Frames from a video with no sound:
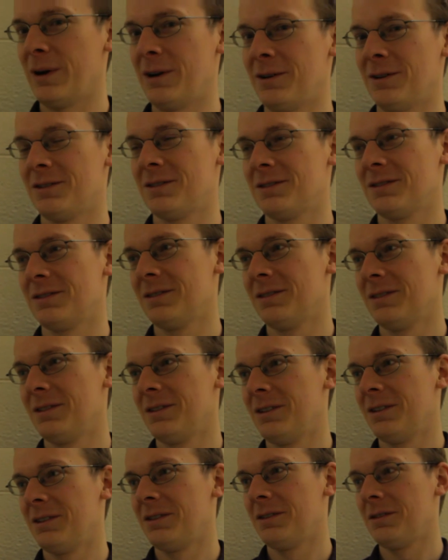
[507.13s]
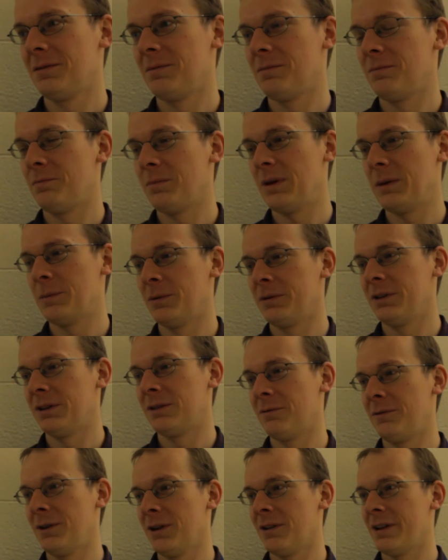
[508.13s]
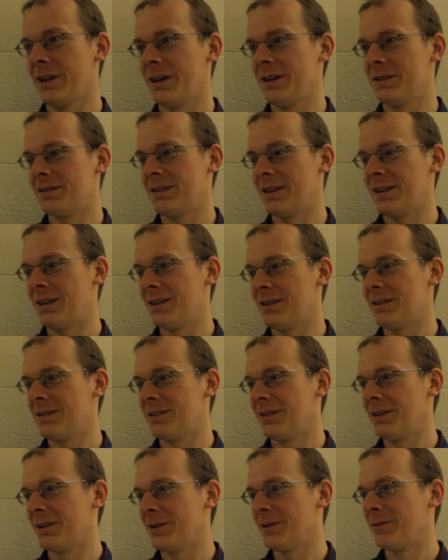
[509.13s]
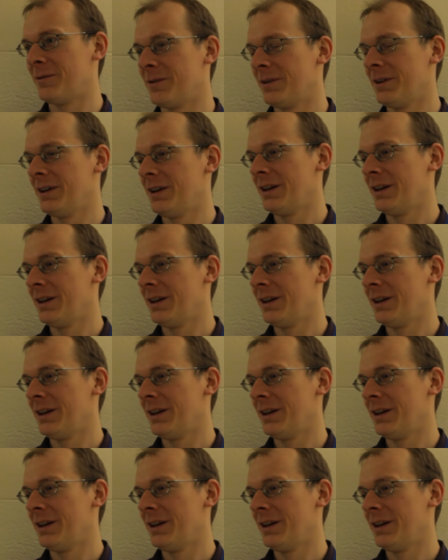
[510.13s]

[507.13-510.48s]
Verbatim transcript: awareness. People need to realize that, you know,